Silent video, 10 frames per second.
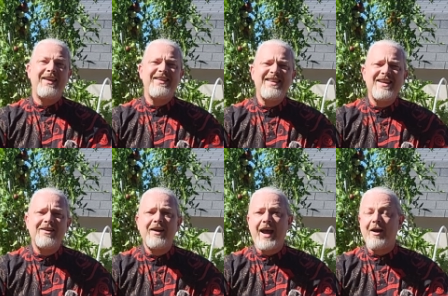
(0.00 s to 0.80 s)

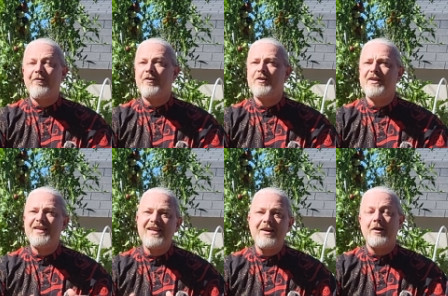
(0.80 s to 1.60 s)
year after
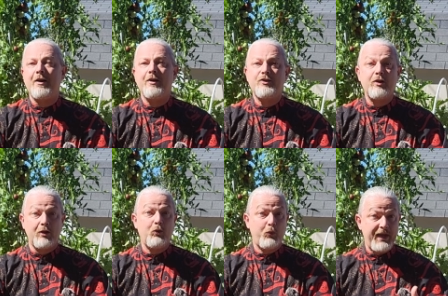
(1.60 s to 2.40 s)
year, so
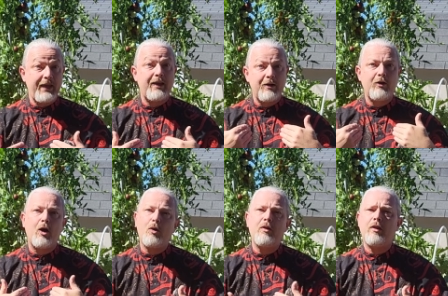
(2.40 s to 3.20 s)
that we can
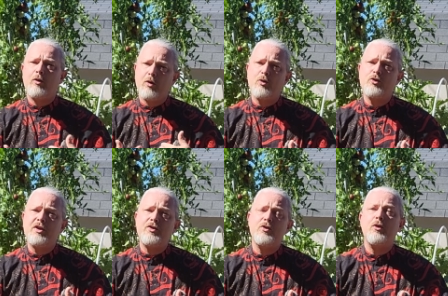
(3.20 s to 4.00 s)
go to the grocery
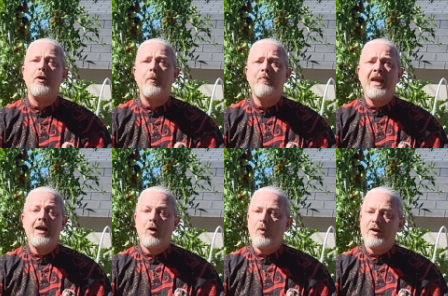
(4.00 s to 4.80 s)
store
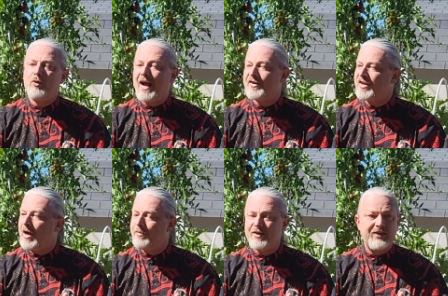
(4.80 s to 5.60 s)
when
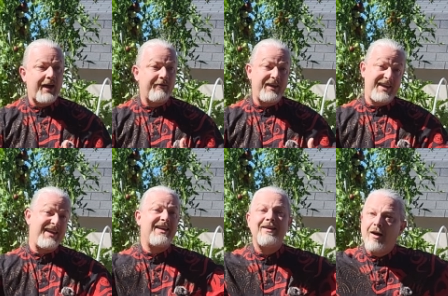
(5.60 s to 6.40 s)
grasshoppers have
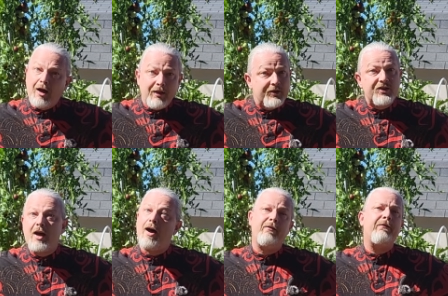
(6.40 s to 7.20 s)
eaten all our
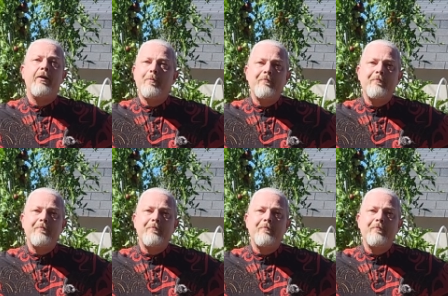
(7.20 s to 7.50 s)
stuff.